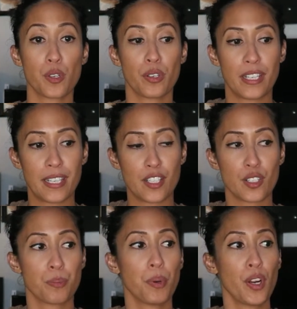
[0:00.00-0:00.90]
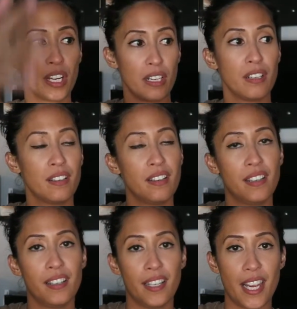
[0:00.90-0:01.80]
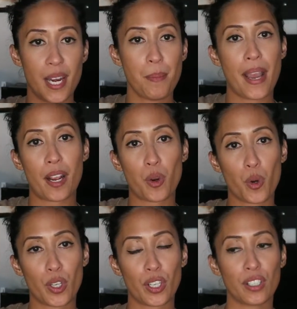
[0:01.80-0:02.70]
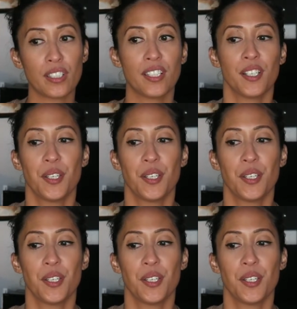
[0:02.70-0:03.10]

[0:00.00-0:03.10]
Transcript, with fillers: was donated, and just put it in a back corner.